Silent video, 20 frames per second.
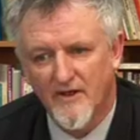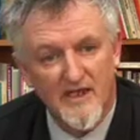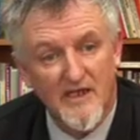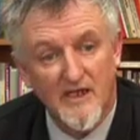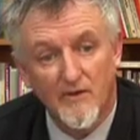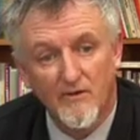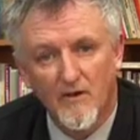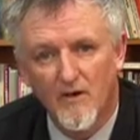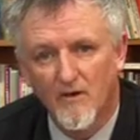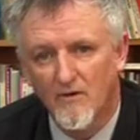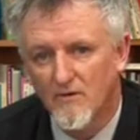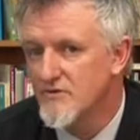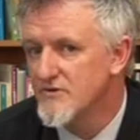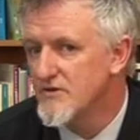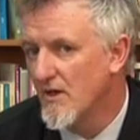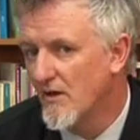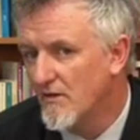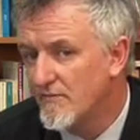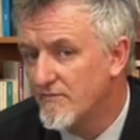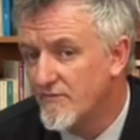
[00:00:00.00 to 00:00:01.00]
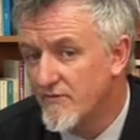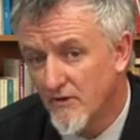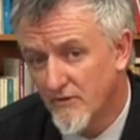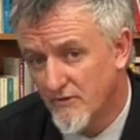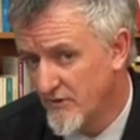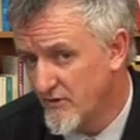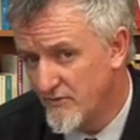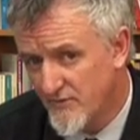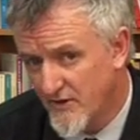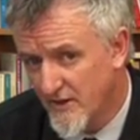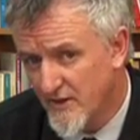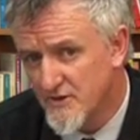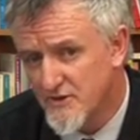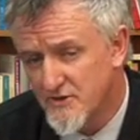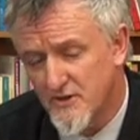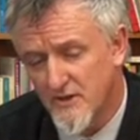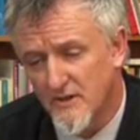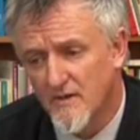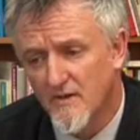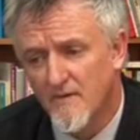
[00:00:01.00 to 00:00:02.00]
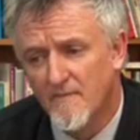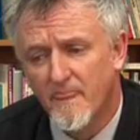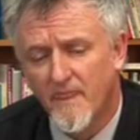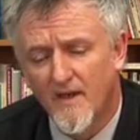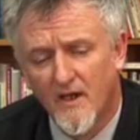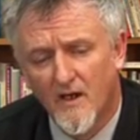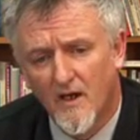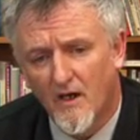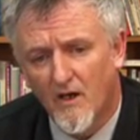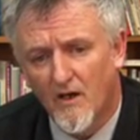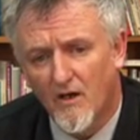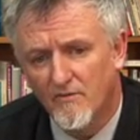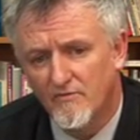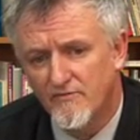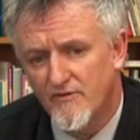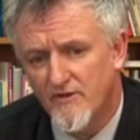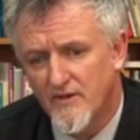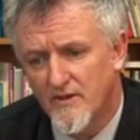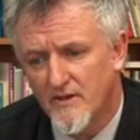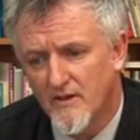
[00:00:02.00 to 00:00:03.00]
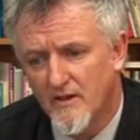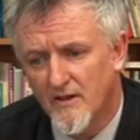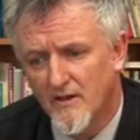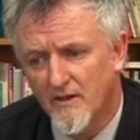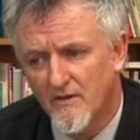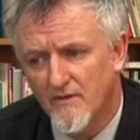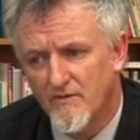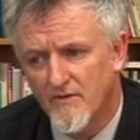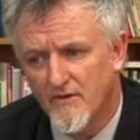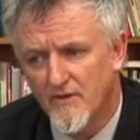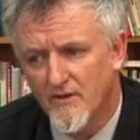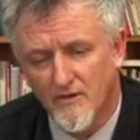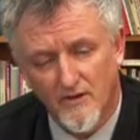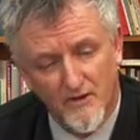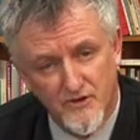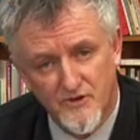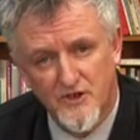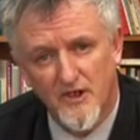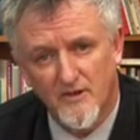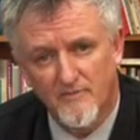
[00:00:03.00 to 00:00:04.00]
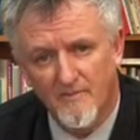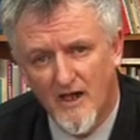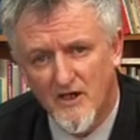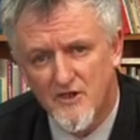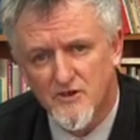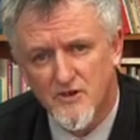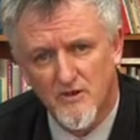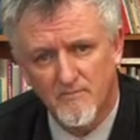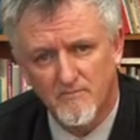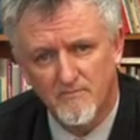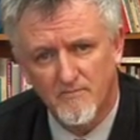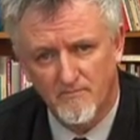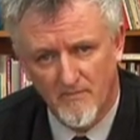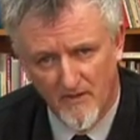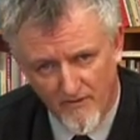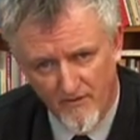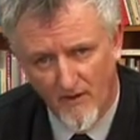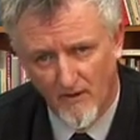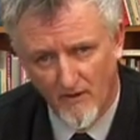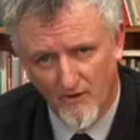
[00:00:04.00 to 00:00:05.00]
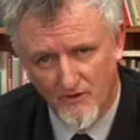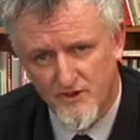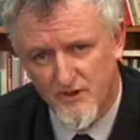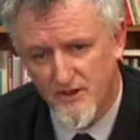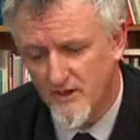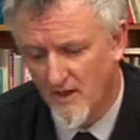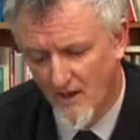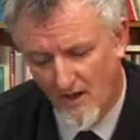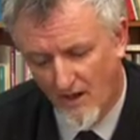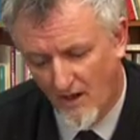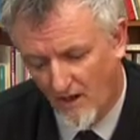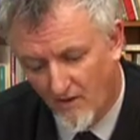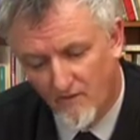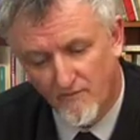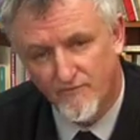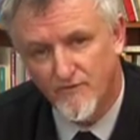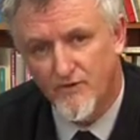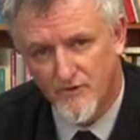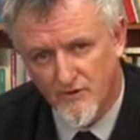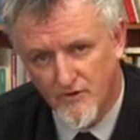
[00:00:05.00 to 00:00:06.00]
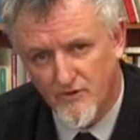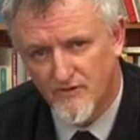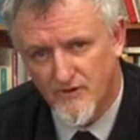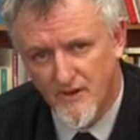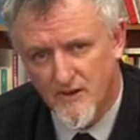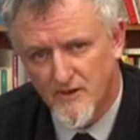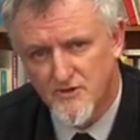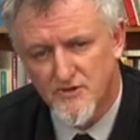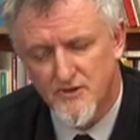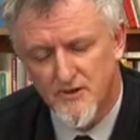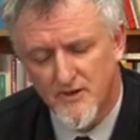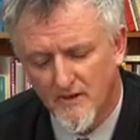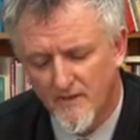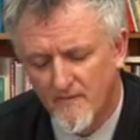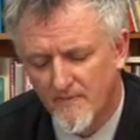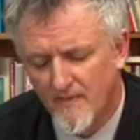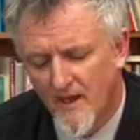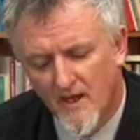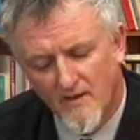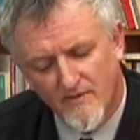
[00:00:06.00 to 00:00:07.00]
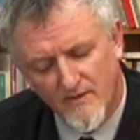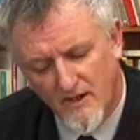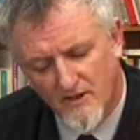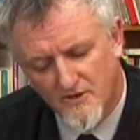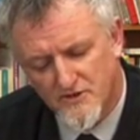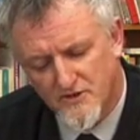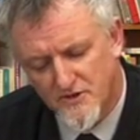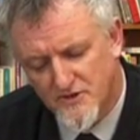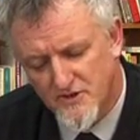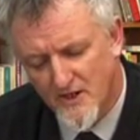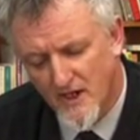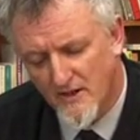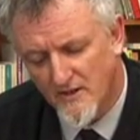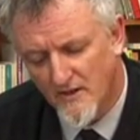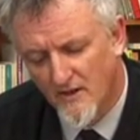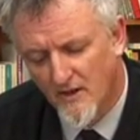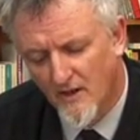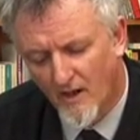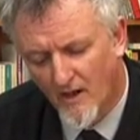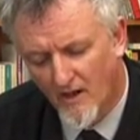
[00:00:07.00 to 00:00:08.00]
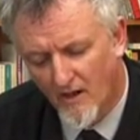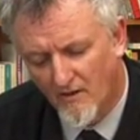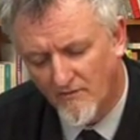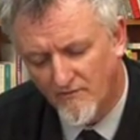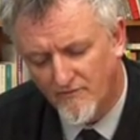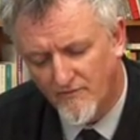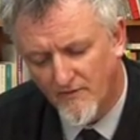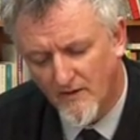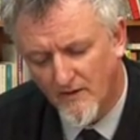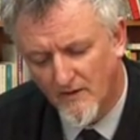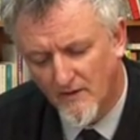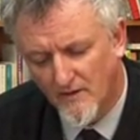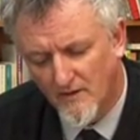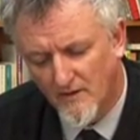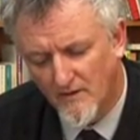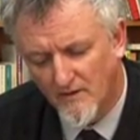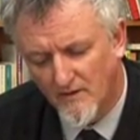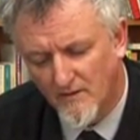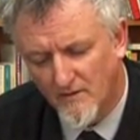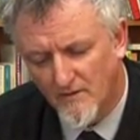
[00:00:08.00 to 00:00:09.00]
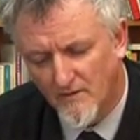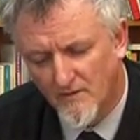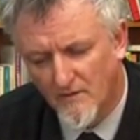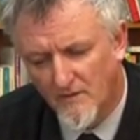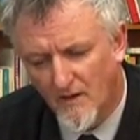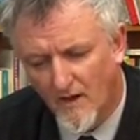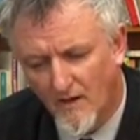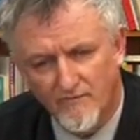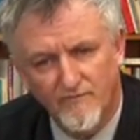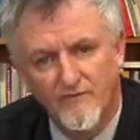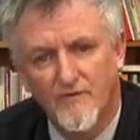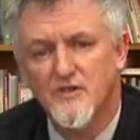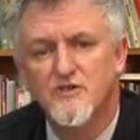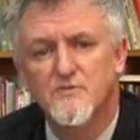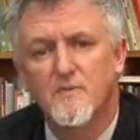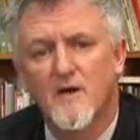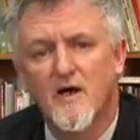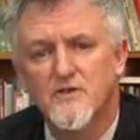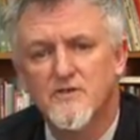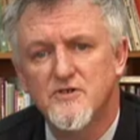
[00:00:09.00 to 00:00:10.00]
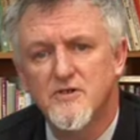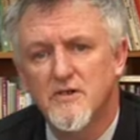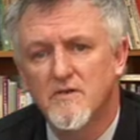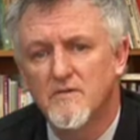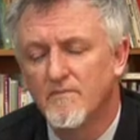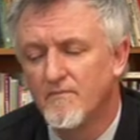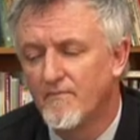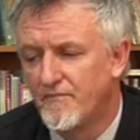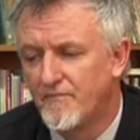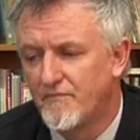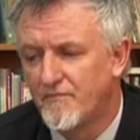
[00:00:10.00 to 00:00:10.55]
heroes of the new dynasty, of the legitimation mythology of the new dynasty. That is to say, of Vespasian